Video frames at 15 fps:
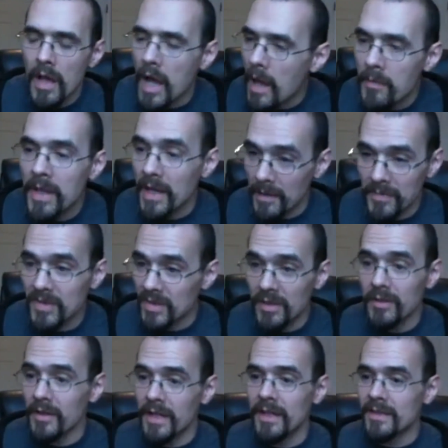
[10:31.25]
I mean, I'm
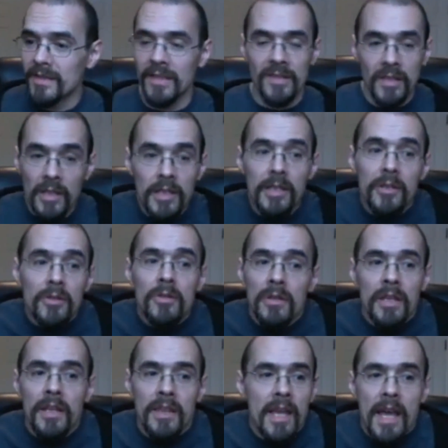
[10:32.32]
serious. It's
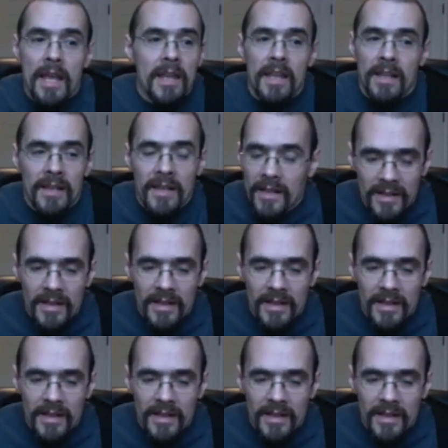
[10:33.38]
literally that.